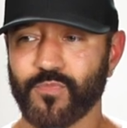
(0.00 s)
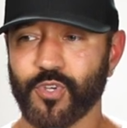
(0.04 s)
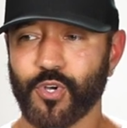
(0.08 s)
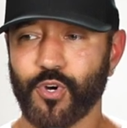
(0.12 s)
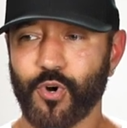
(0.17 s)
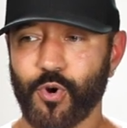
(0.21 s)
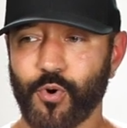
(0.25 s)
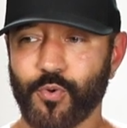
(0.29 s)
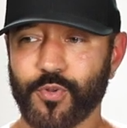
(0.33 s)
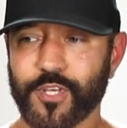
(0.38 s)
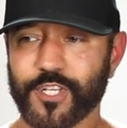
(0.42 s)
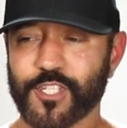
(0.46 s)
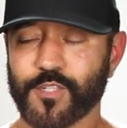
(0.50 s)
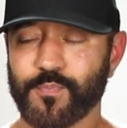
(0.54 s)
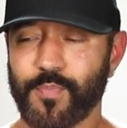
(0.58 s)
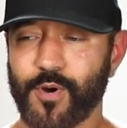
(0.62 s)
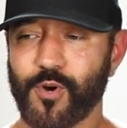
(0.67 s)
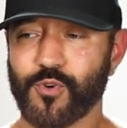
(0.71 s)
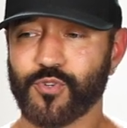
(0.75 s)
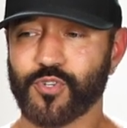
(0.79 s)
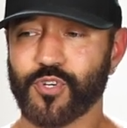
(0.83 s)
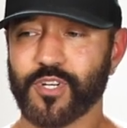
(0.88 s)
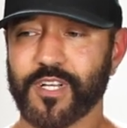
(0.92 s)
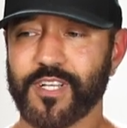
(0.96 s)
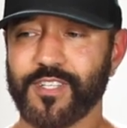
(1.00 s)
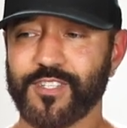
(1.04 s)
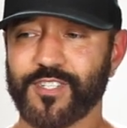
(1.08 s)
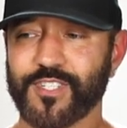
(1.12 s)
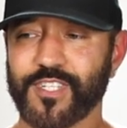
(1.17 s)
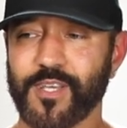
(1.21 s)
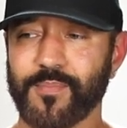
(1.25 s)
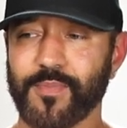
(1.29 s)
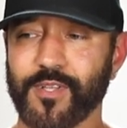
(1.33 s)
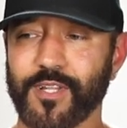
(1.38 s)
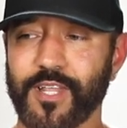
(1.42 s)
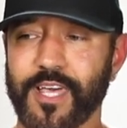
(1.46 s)
cold exposure can
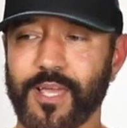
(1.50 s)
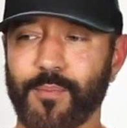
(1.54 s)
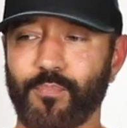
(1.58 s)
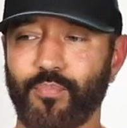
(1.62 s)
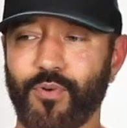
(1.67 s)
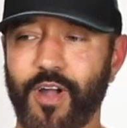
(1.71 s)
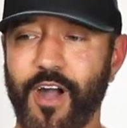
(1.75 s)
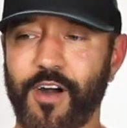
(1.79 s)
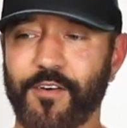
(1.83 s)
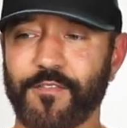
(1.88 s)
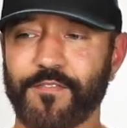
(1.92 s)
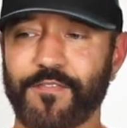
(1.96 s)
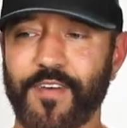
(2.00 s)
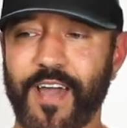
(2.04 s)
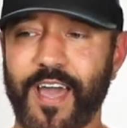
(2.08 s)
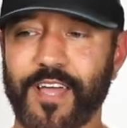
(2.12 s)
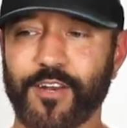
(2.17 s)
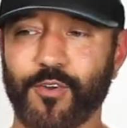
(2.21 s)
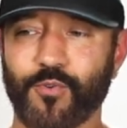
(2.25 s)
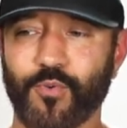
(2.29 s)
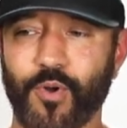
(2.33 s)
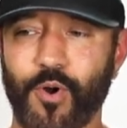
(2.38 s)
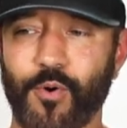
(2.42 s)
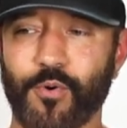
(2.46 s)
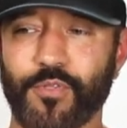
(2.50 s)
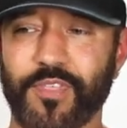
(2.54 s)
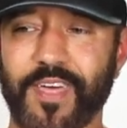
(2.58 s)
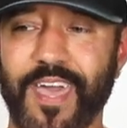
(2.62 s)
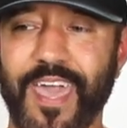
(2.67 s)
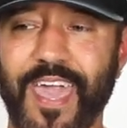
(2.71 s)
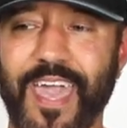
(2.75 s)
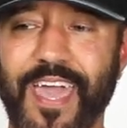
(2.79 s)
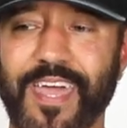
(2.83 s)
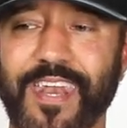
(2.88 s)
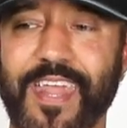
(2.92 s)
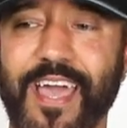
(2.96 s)
stimulate brown fat growth
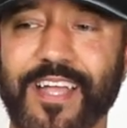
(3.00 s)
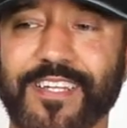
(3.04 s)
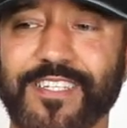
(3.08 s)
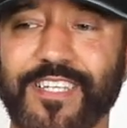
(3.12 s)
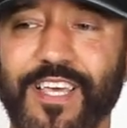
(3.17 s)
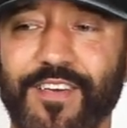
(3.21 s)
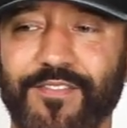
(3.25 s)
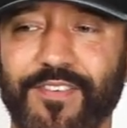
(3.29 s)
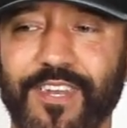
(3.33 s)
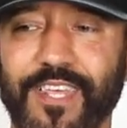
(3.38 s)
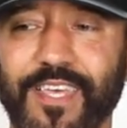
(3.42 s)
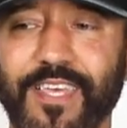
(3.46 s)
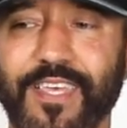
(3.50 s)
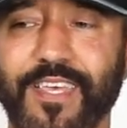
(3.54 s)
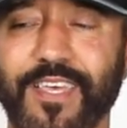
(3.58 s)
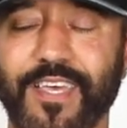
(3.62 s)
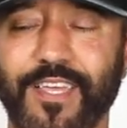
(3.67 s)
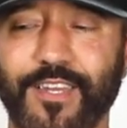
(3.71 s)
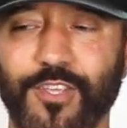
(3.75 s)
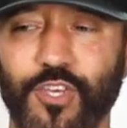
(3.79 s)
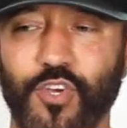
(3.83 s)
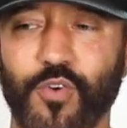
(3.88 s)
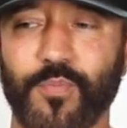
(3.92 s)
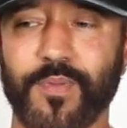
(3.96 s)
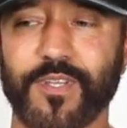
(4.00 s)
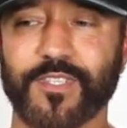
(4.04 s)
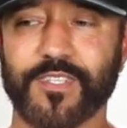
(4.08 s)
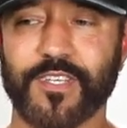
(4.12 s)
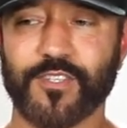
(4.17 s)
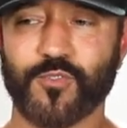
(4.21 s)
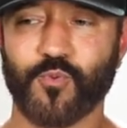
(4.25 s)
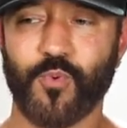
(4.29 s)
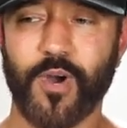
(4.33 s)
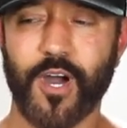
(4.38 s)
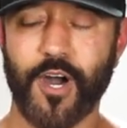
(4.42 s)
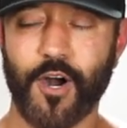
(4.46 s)
and activity in humans
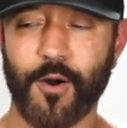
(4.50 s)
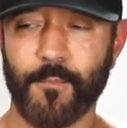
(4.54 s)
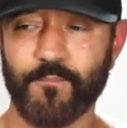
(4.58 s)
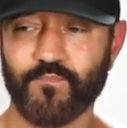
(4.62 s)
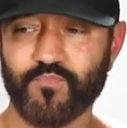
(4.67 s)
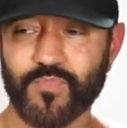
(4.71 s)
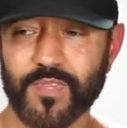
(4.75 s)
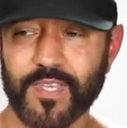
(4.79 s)
as well.